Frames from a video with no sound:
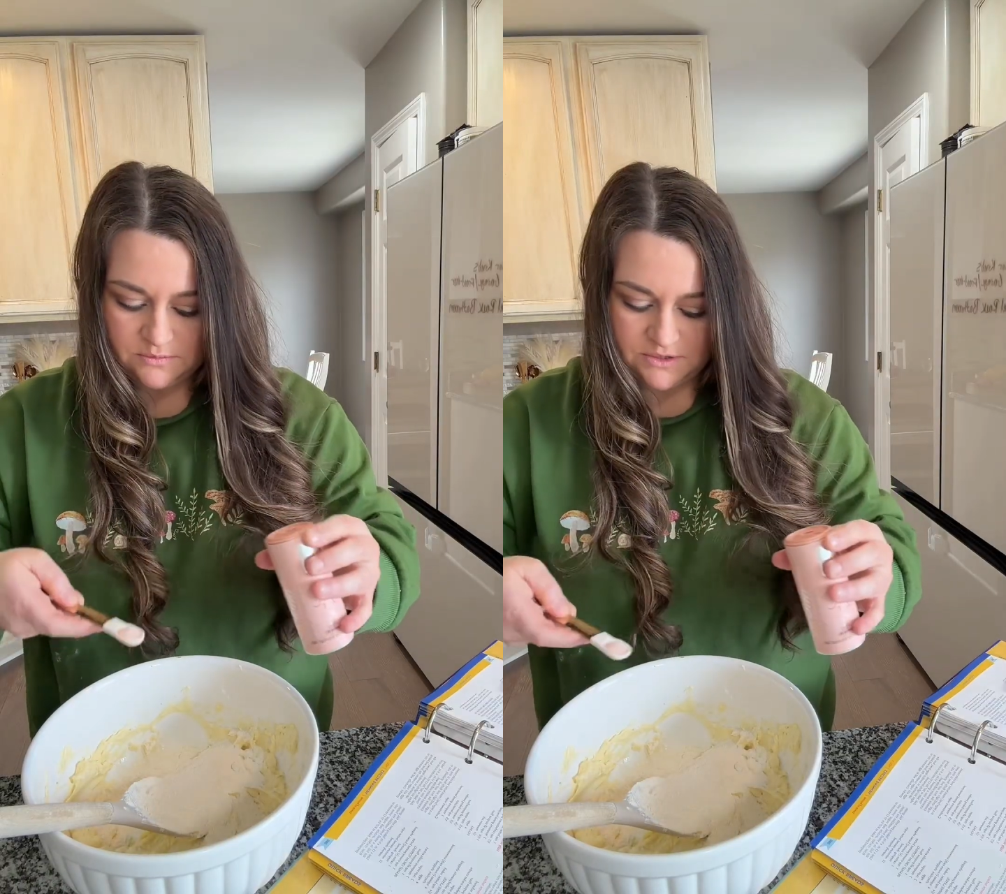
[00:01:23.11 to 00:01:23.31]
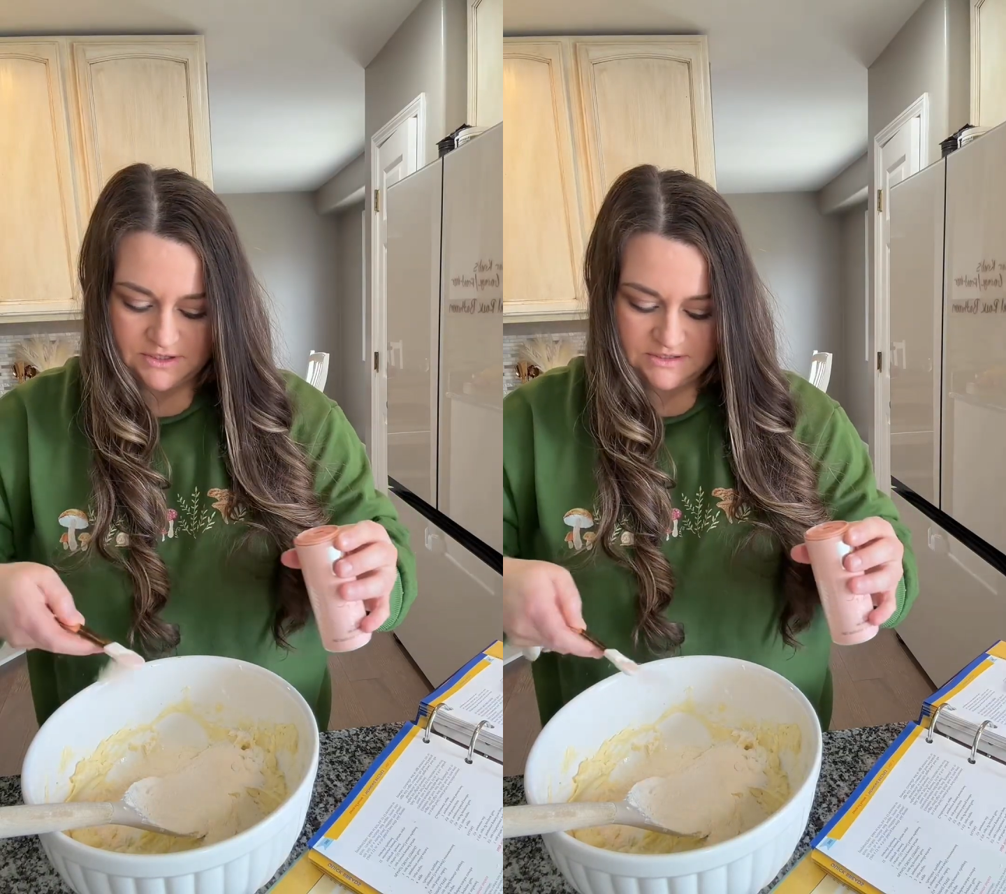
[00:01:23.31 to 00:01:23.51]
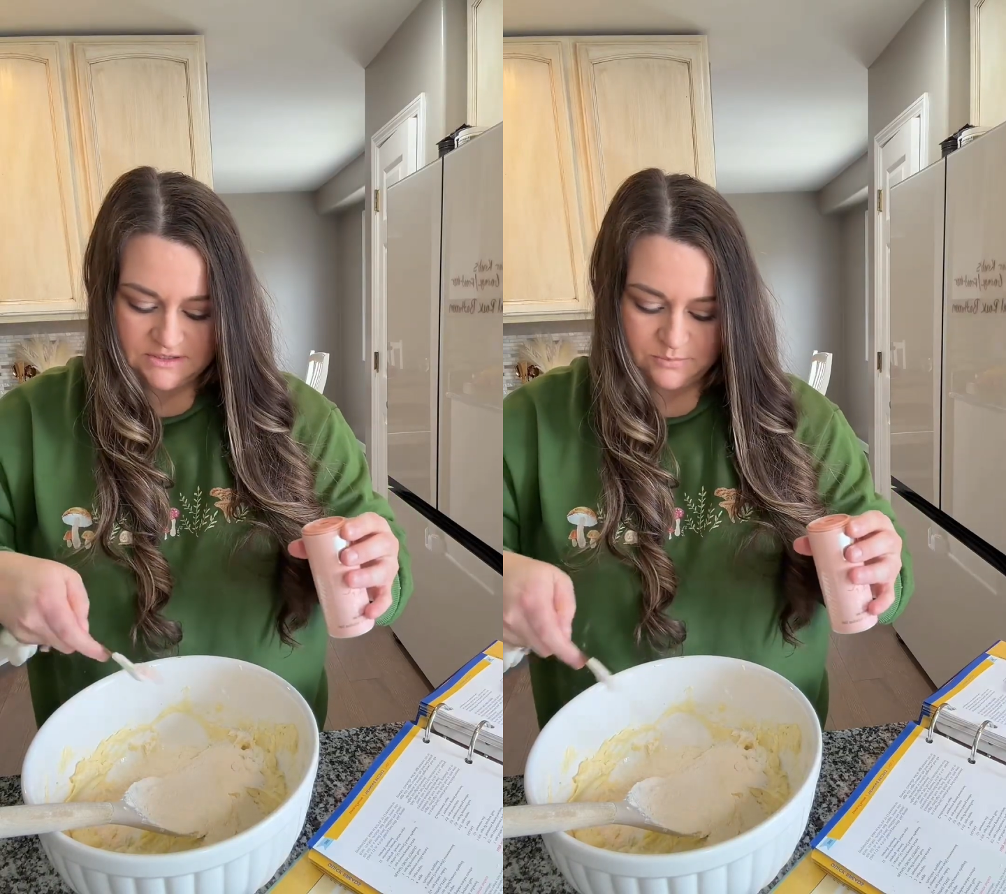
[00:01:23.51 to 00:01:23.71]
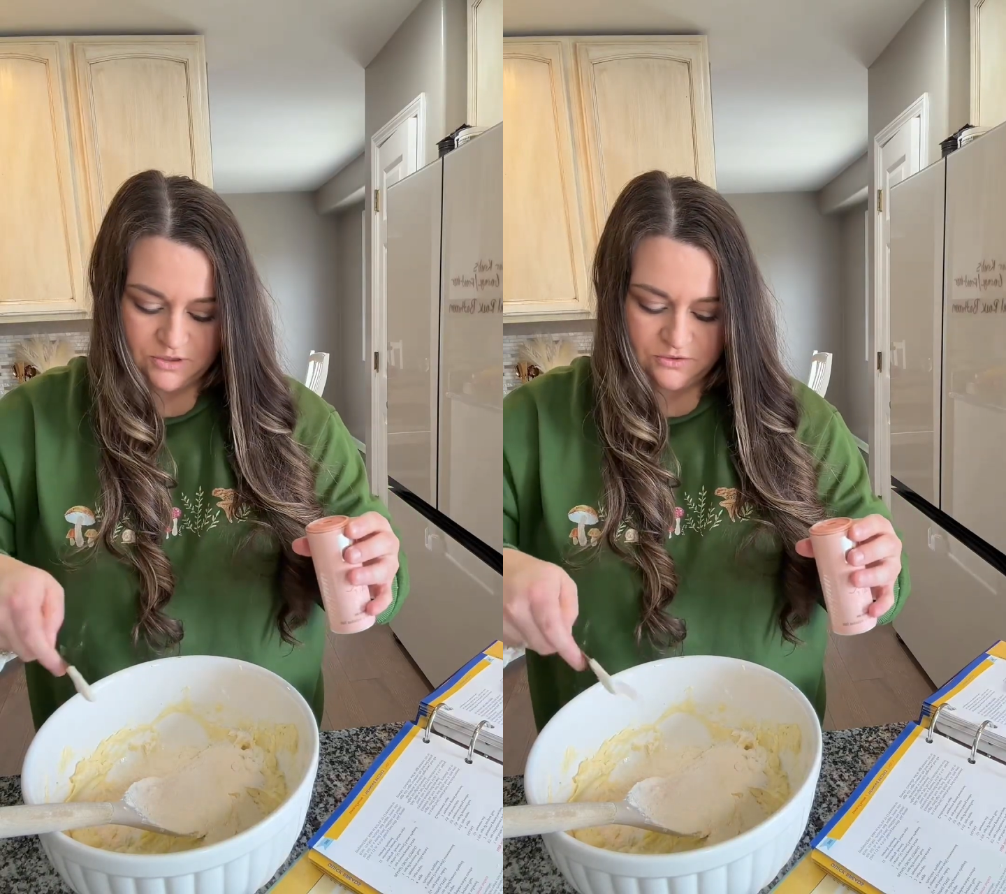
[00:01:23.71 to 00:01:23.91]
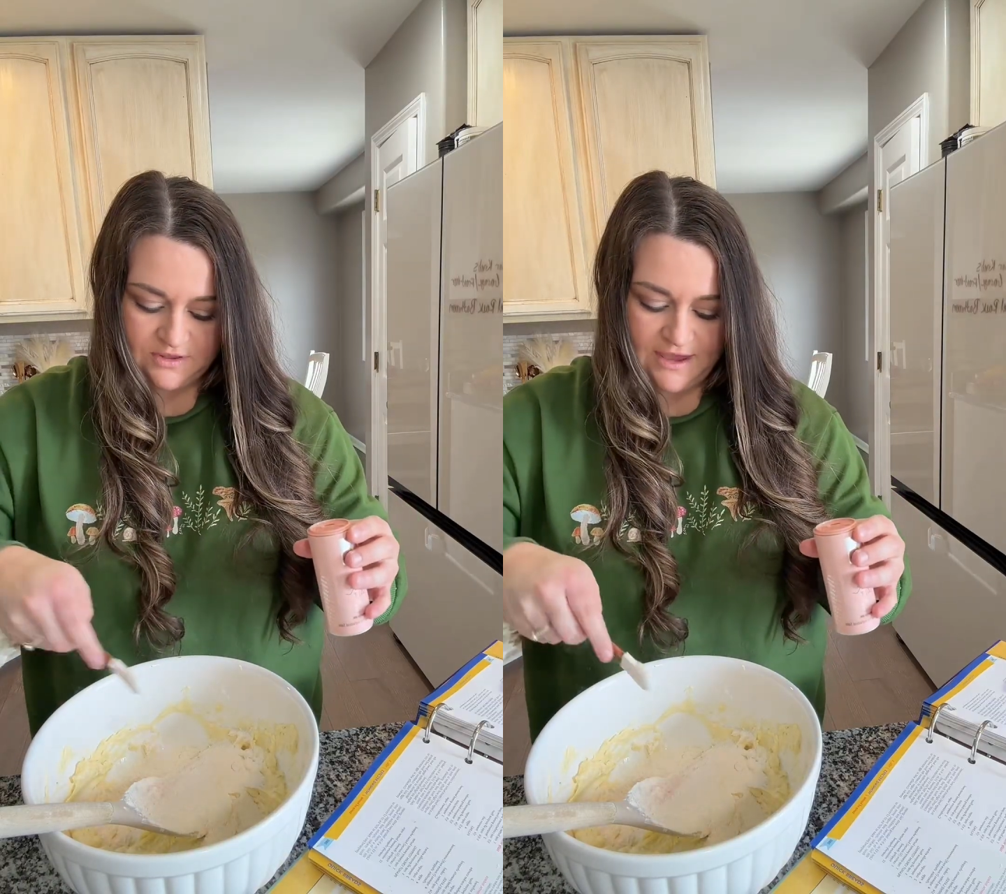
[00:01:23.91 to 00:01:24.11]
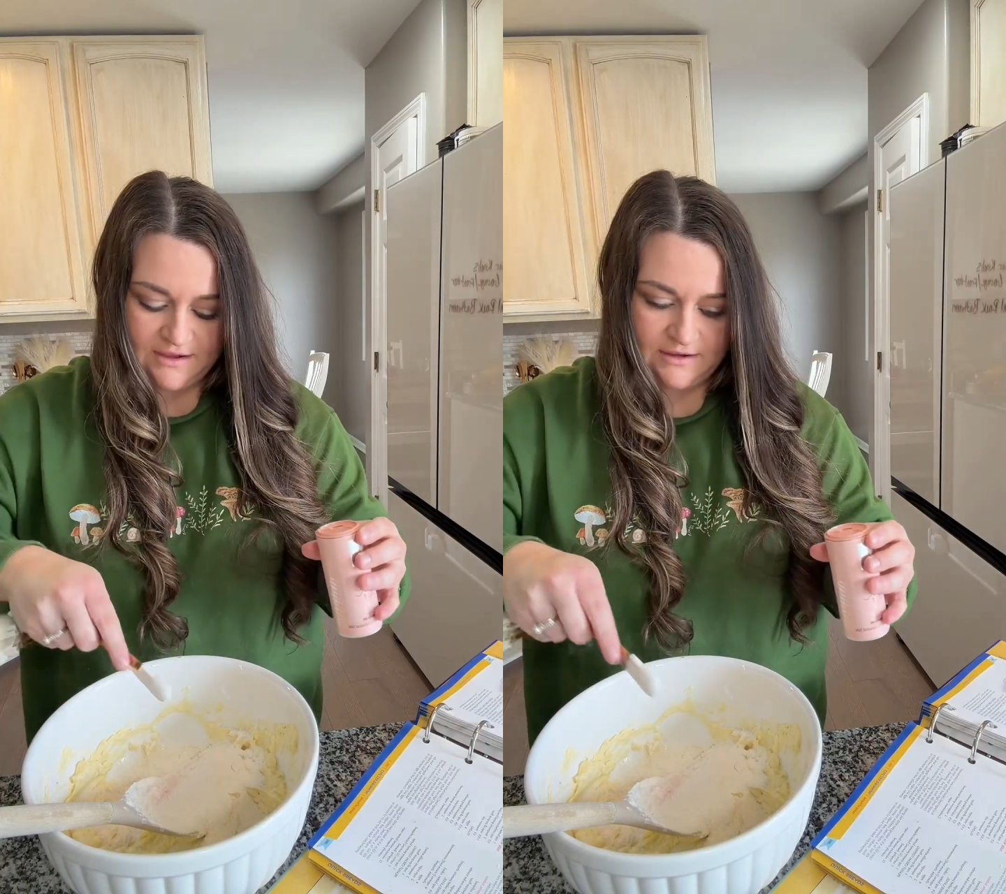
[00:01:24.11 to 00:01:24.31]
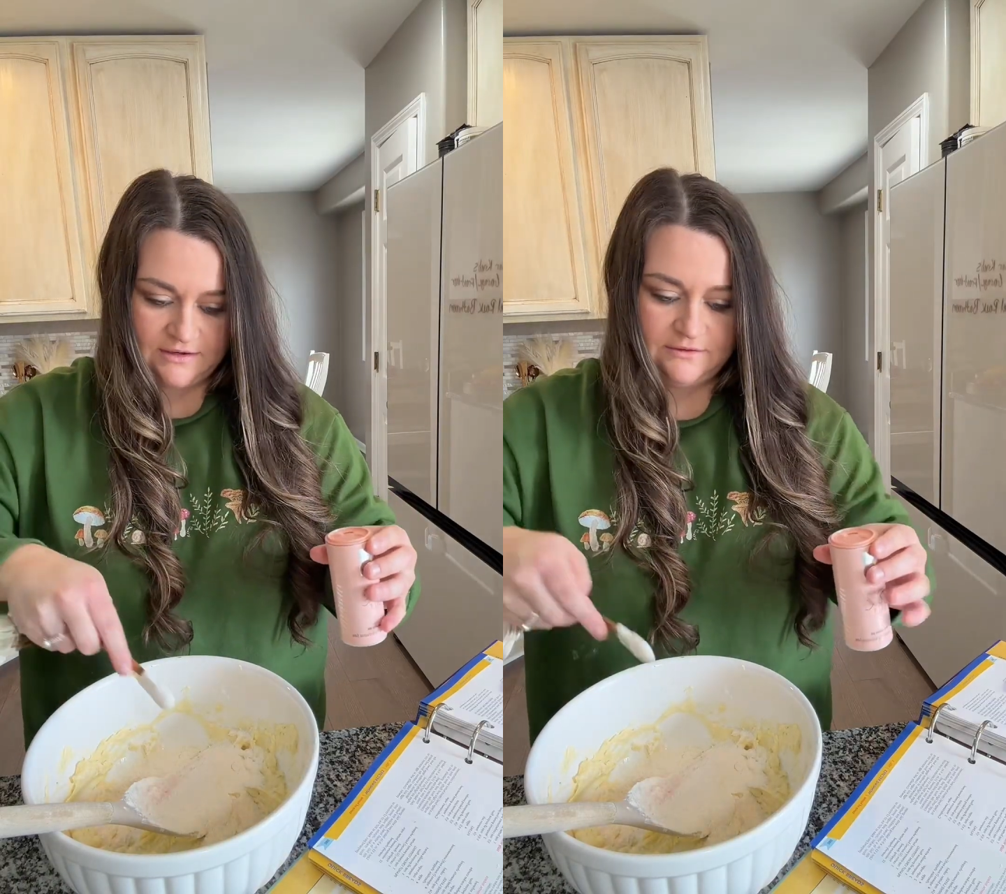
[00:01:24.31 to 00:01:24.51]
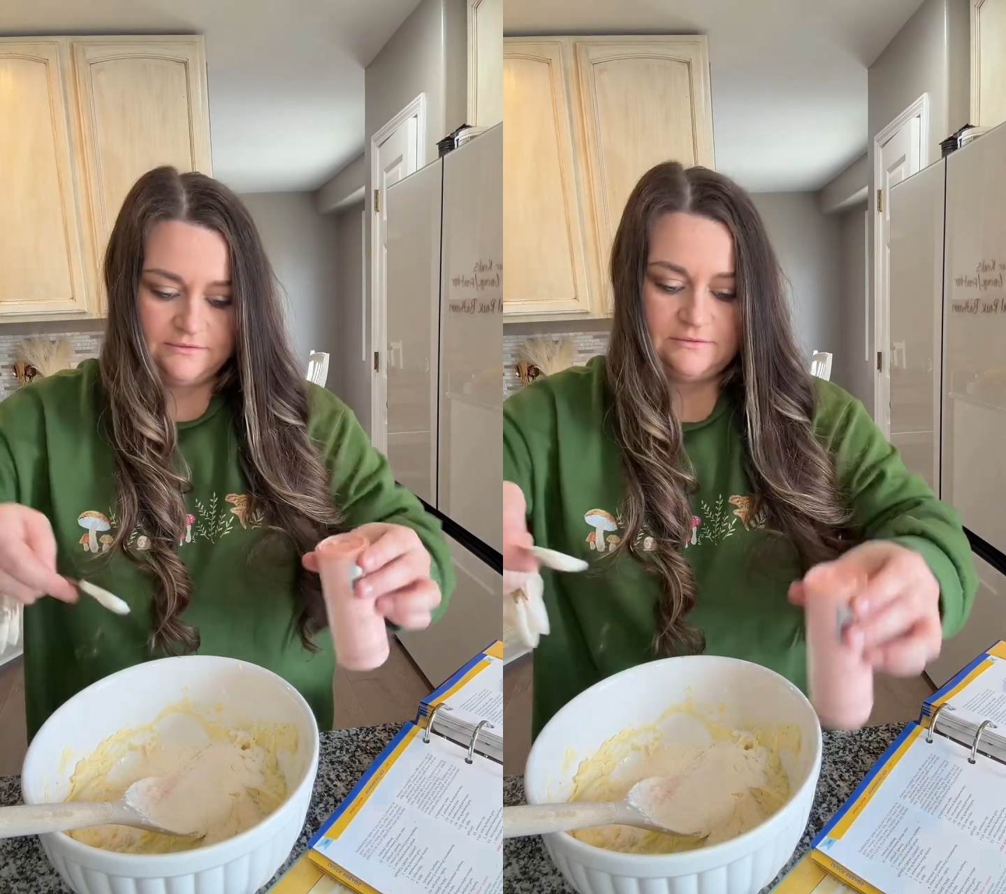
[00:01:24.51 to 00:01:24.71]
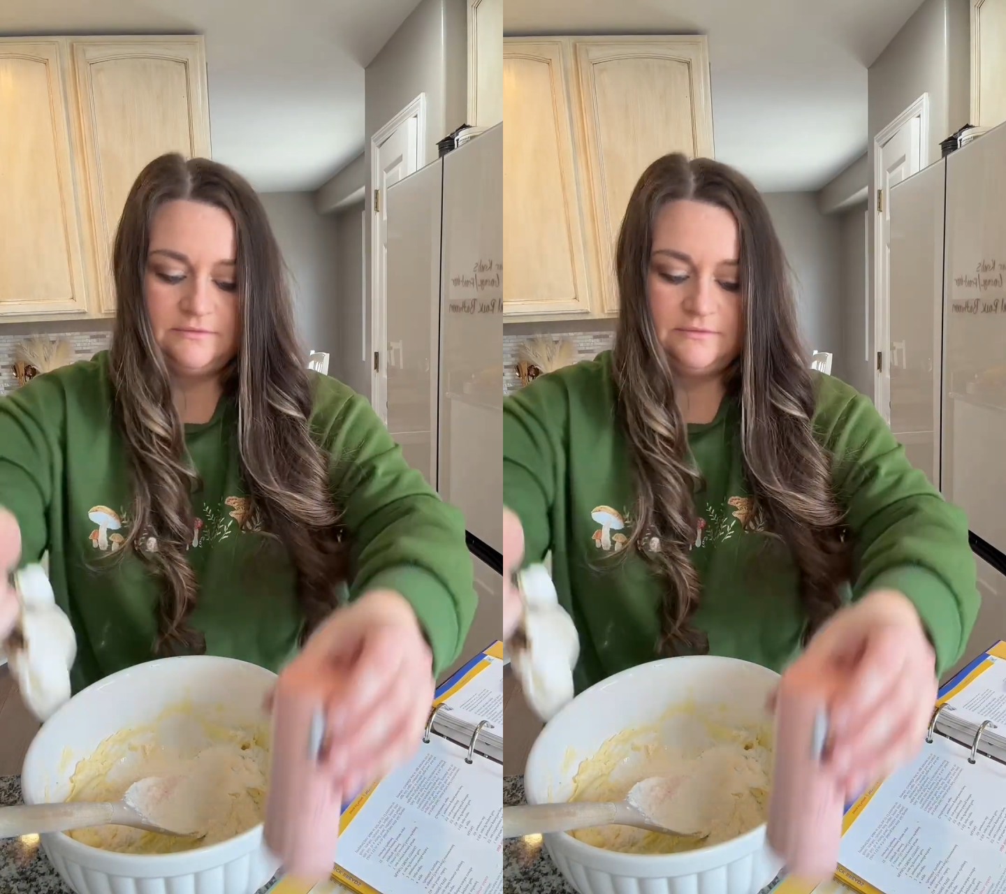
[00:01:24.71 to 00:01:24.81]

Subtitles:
we're gonna sprinkle that in.